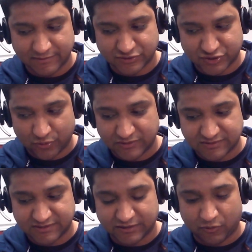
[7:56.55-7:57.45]

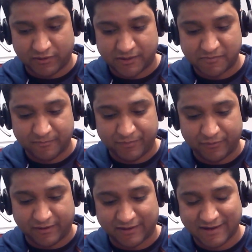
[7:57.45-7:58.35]
shows that the quantum
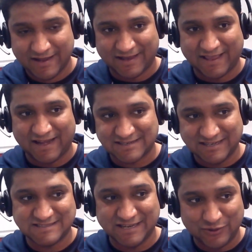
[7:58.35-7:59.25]
computer can
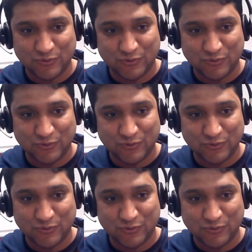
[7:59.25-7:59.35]
actually see